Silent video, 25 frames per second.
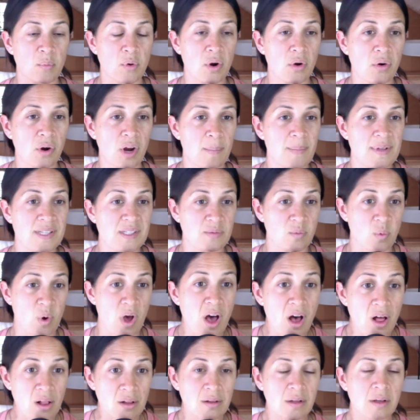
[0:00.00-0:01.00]
and program as
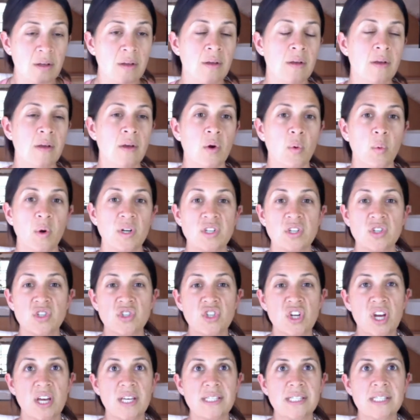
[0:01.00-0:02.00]
well, which
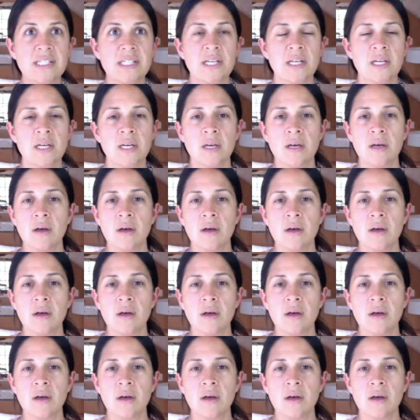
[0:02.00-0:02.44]
is just